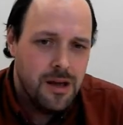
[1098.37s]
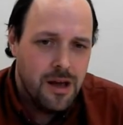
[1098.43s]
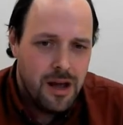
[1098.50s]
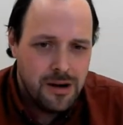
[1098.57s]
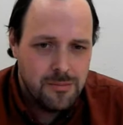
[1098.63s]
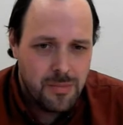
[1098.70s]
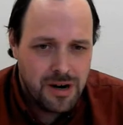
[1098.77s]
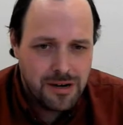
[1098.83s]

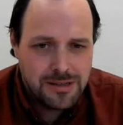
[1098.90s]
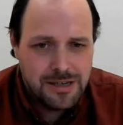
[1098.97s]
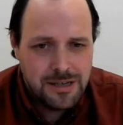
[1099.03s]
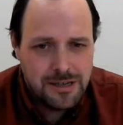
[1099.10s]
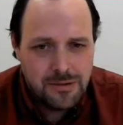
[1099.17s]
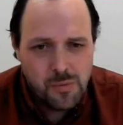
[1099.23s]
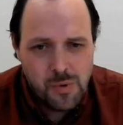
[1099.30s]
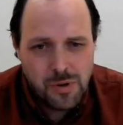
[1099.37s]
And
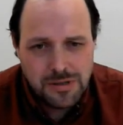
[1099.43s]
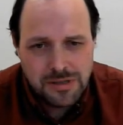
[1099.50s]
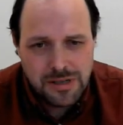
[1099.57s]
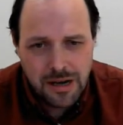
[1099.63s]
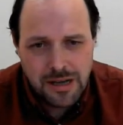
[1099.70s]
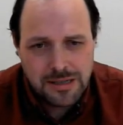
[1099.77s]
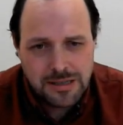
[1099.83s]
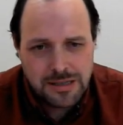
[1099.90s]
Martin will
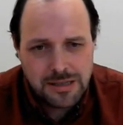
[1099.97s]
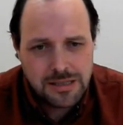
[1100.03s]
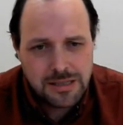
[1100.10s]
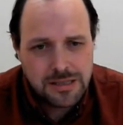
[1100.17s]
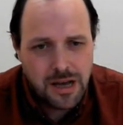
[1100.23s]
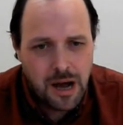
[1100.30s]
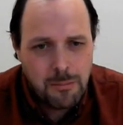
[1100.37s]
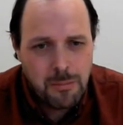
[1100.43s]
tell
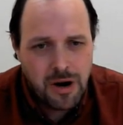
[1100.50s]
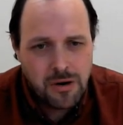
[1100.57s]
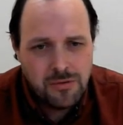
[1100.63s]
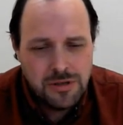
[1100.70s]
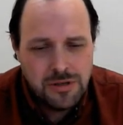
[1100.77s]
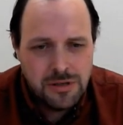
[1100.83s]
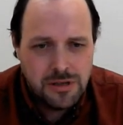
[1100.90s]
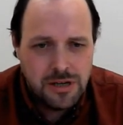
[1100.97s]
us
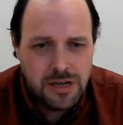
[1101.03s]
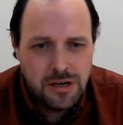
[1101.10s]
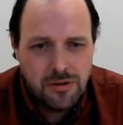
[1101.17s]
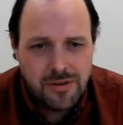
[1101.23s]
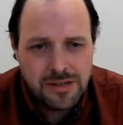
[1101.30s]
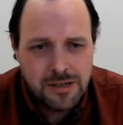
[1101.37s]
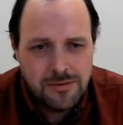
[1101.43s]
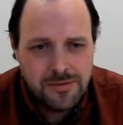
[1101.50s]
about the
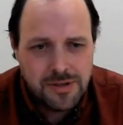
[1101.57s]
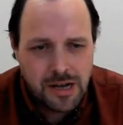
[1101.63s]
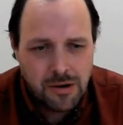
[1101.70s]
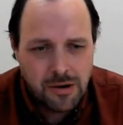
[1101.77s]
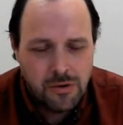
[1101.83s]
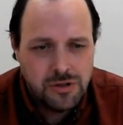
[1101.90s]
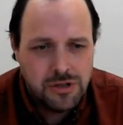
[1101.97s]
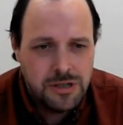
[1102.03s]
innovative
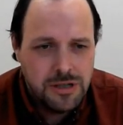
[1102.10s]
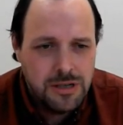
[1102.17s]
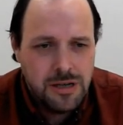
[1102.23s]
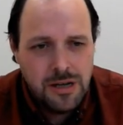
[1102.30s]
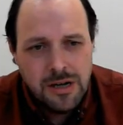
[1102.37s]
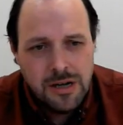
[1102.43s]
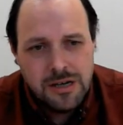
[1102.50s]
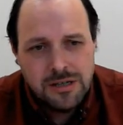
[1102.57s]
technology
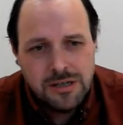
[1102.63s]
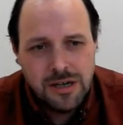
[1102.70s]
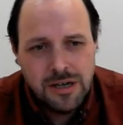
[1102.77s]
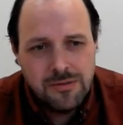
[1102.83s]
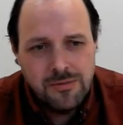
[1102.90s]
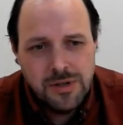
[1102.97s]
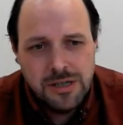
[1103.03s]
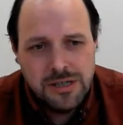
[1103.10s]

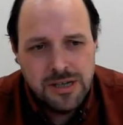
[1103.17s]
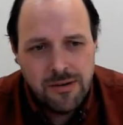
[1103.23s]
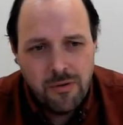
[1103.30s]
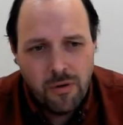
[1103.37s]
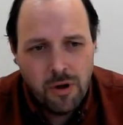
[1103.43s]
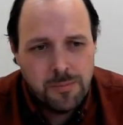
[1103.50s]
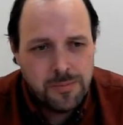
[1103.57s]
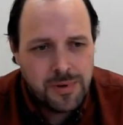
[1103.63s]
that we
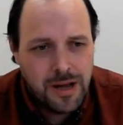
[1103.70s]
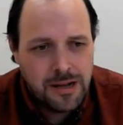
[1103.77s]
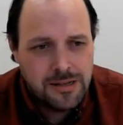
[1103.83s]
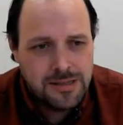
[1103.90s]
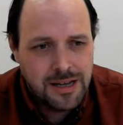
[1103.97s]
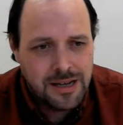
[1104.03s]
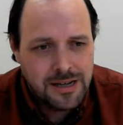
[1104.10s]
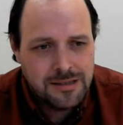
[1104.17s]
developed at
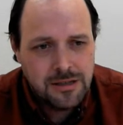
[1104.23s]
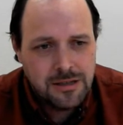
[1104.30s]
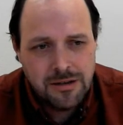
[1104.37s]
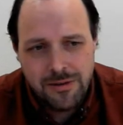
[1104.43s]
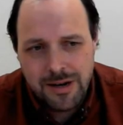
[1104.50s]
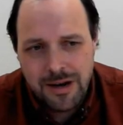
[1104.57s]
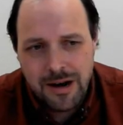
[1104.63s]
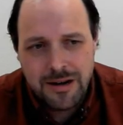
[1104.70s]
ZAT
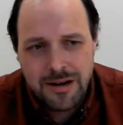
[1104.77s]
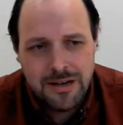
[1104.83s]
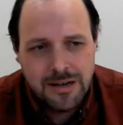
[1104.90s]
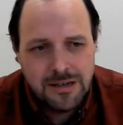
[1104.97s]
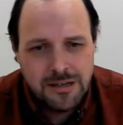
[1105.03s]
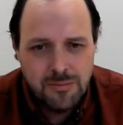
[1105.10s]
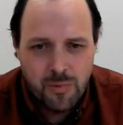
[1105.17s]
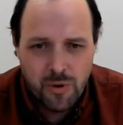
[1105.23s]

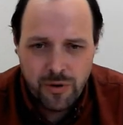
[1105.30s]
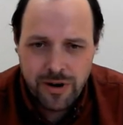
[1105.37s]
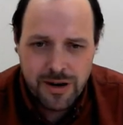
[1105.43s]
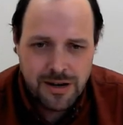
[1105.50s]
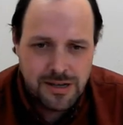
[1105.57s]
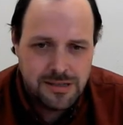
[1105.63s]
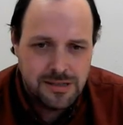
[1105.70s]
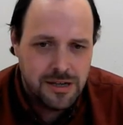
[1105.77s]
regarding the
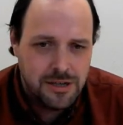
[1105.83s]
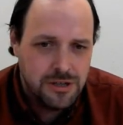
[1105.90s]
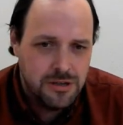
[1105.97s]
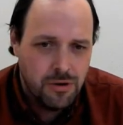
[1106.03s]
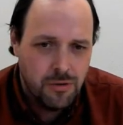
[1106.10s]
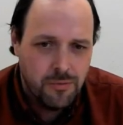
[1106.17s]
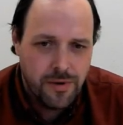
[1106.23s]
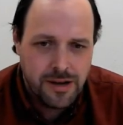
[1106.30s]
modernization
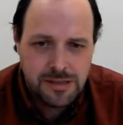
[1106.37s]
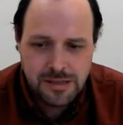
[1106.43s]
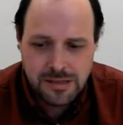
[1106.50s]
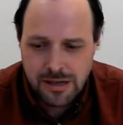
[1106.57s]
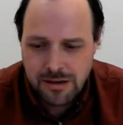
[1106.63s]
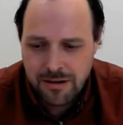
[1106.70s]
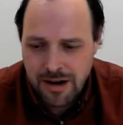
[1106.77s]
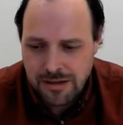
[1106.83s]
of
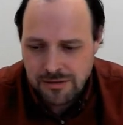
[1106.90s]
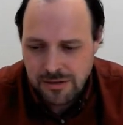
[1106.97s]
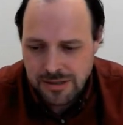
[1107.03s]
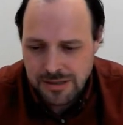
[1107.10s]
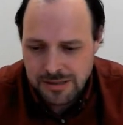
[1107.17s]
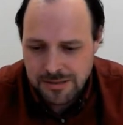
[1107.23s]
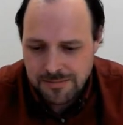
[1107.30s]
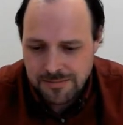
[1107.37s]
existing
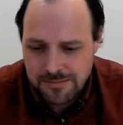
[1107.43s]
reactors.